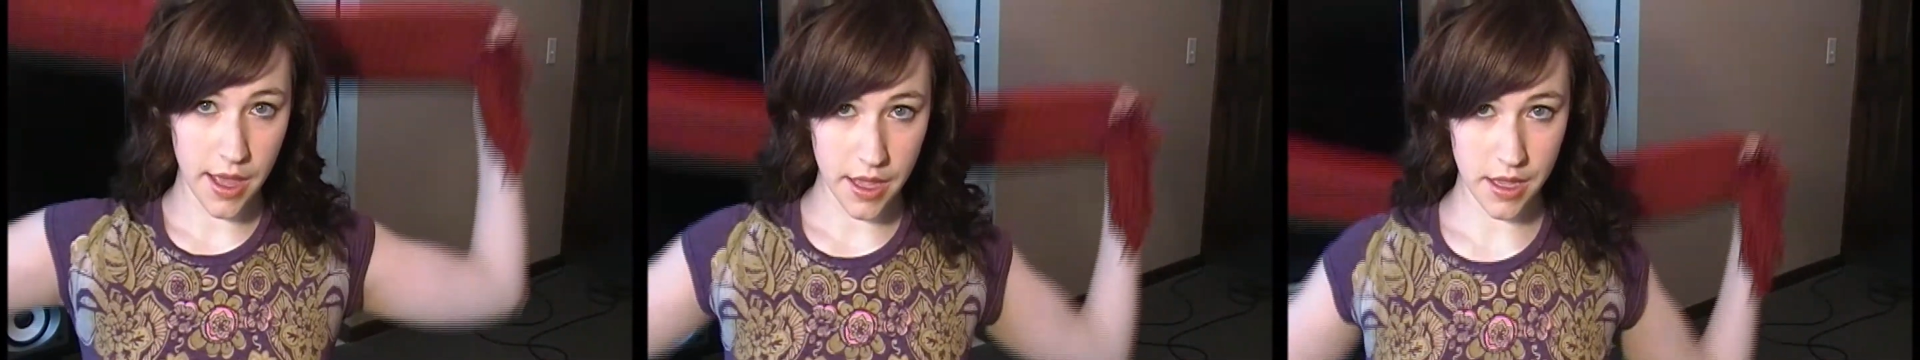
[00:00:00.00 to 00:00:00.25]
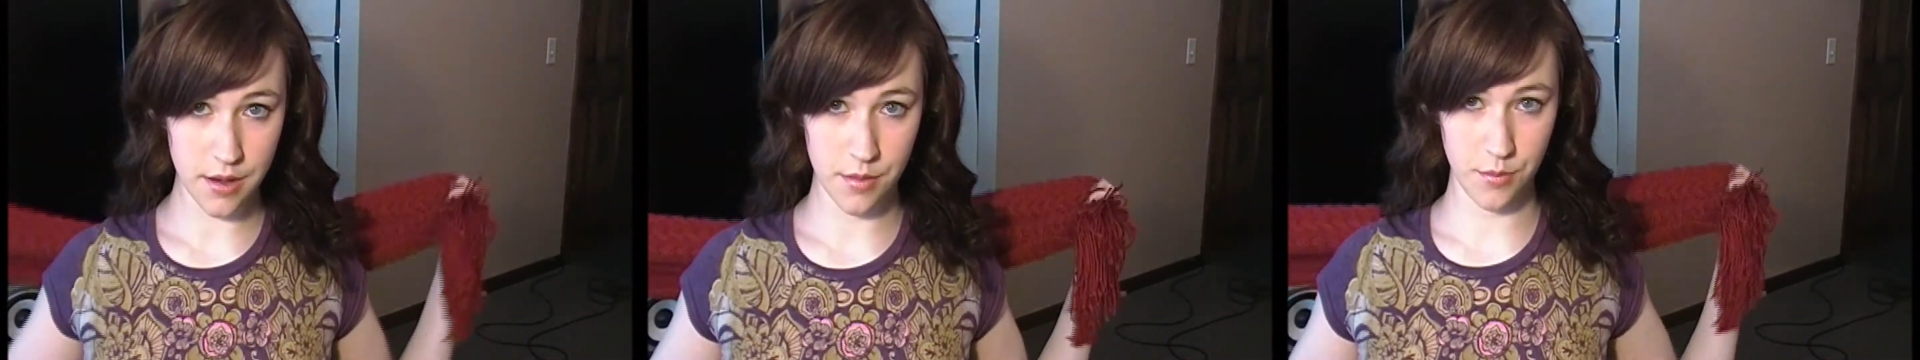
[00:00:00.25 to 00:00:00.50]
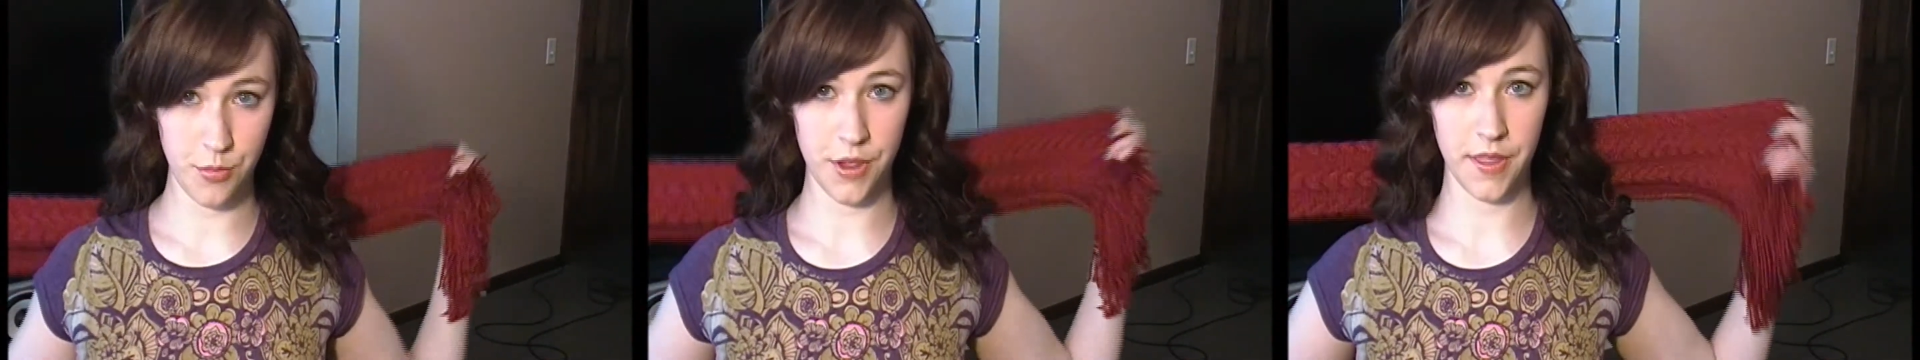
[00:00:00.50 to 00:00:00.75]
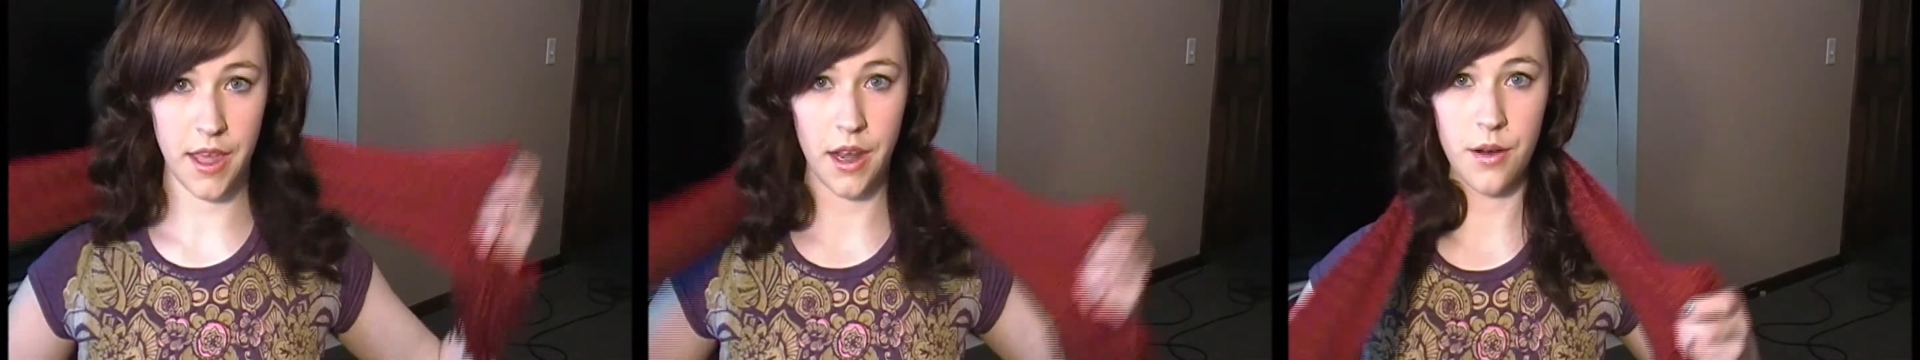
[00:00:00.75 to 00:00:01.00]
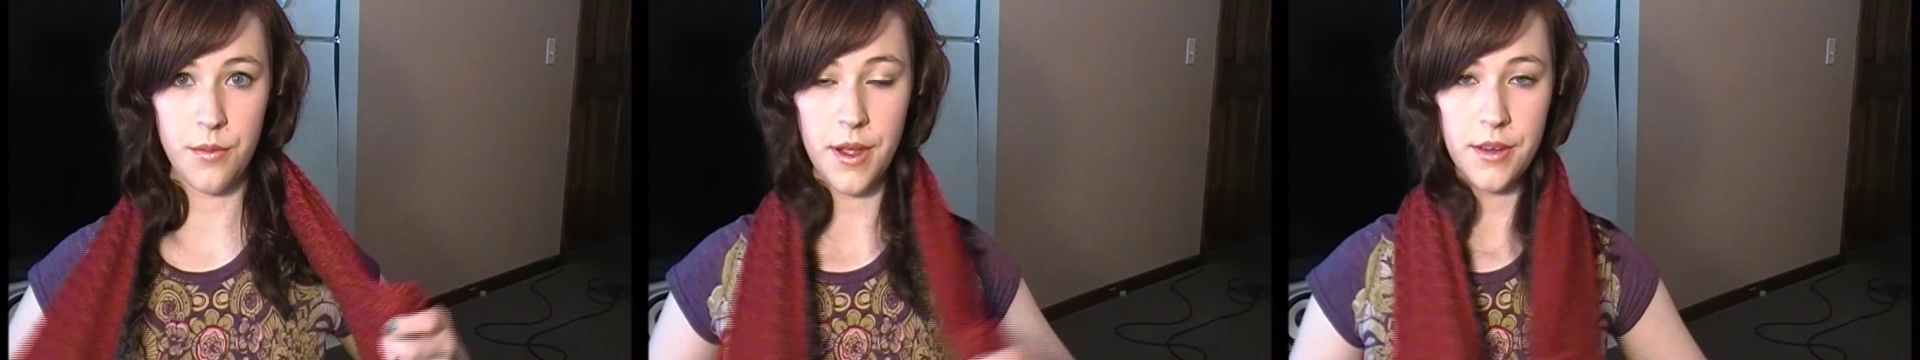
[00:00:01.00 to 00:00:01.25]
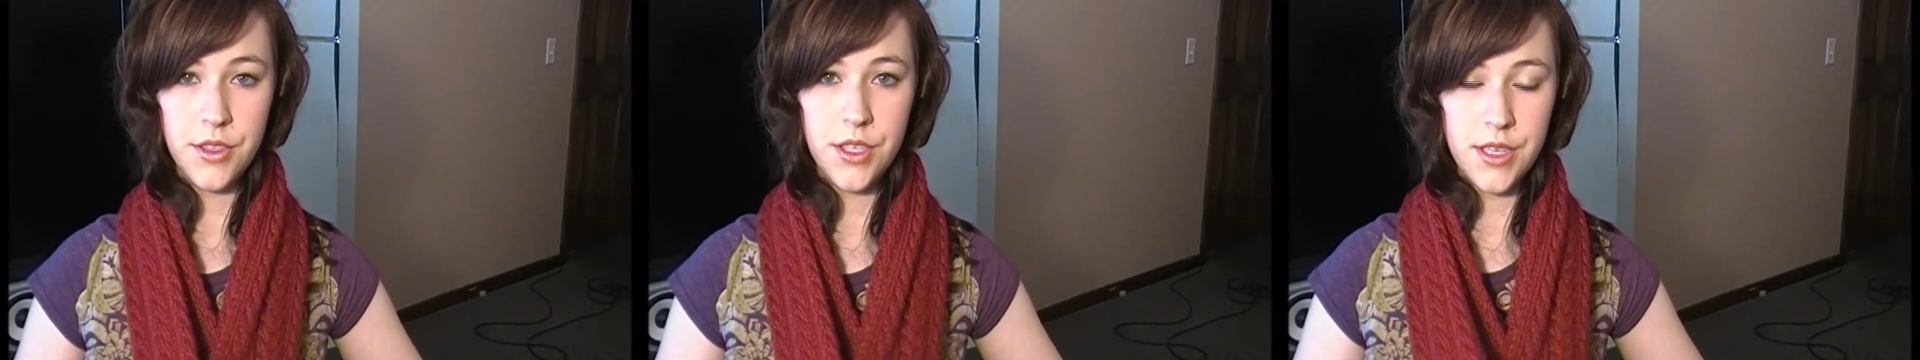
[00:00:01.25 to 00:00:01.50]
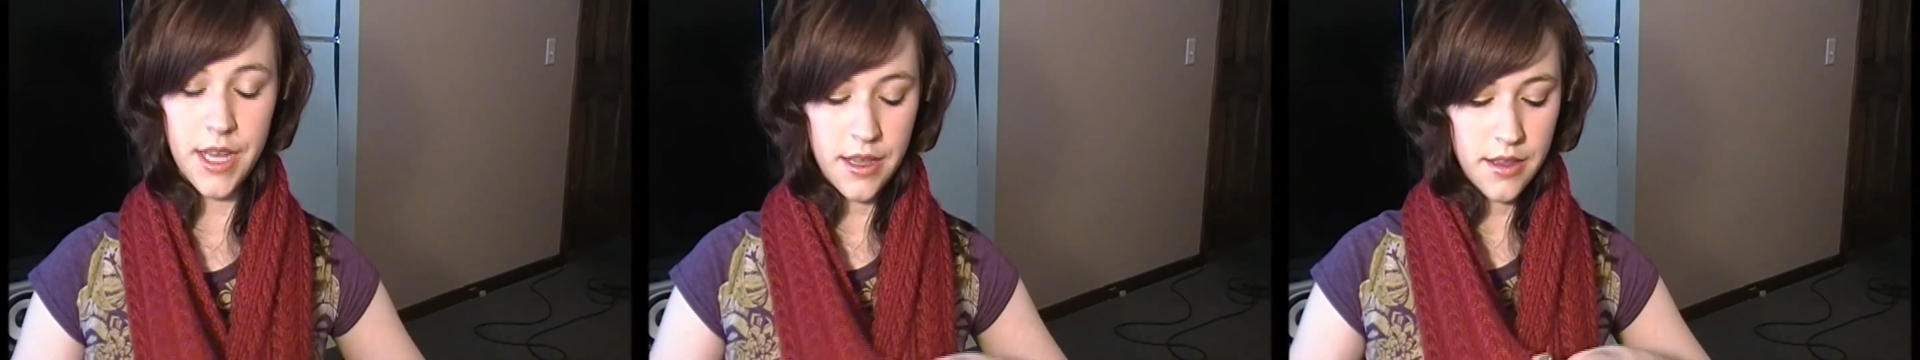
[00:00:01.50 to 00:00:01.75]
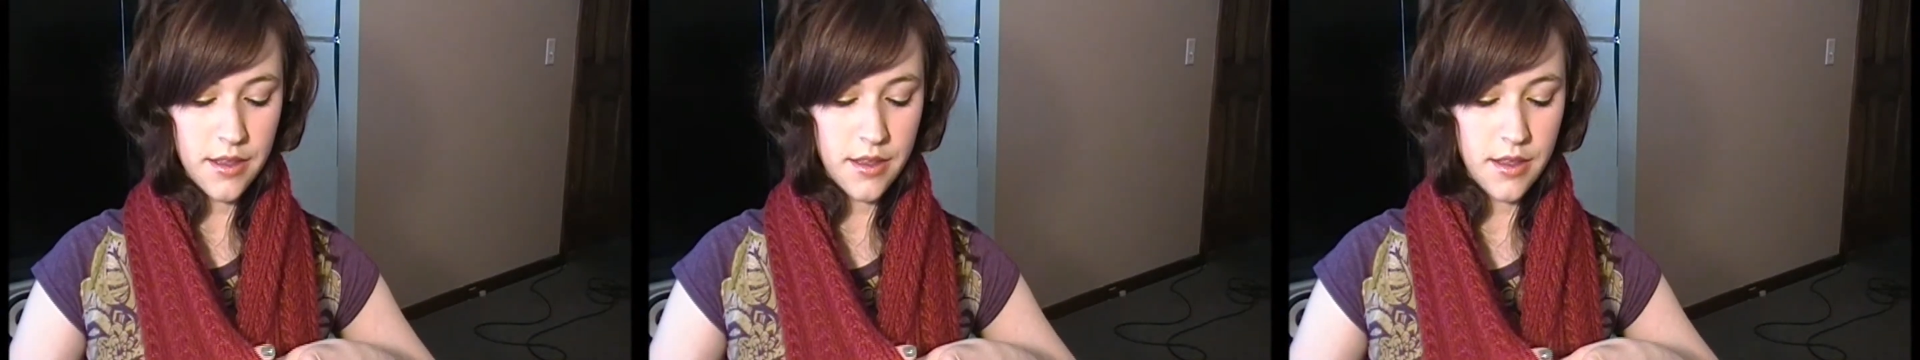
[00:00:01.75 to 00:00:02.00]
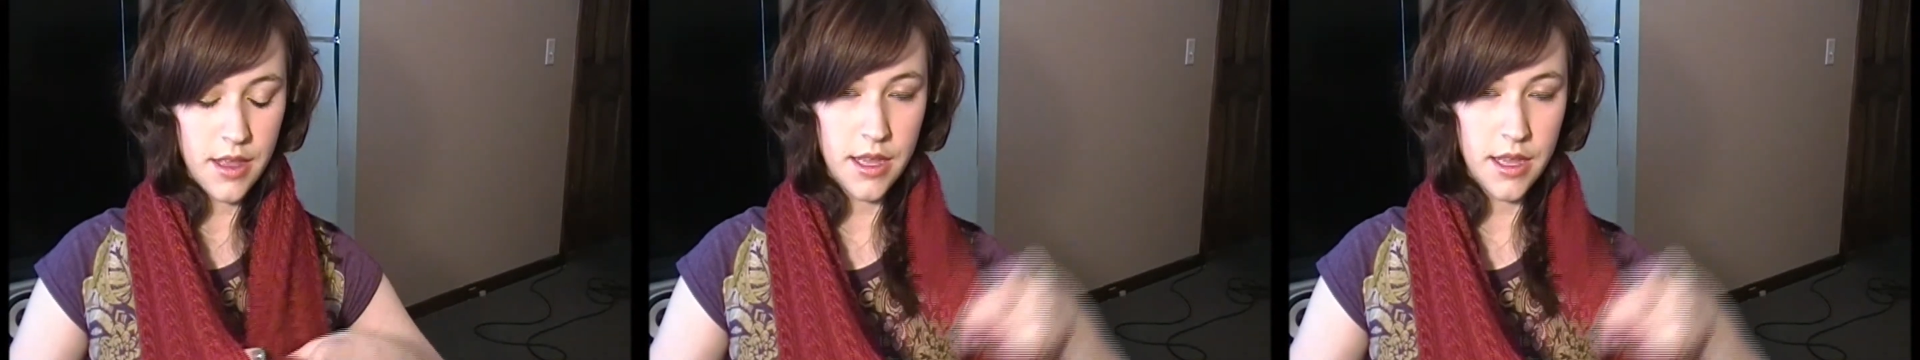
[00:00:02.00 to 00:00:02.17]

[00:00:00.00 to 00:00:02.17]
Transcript: and bring that around your neck,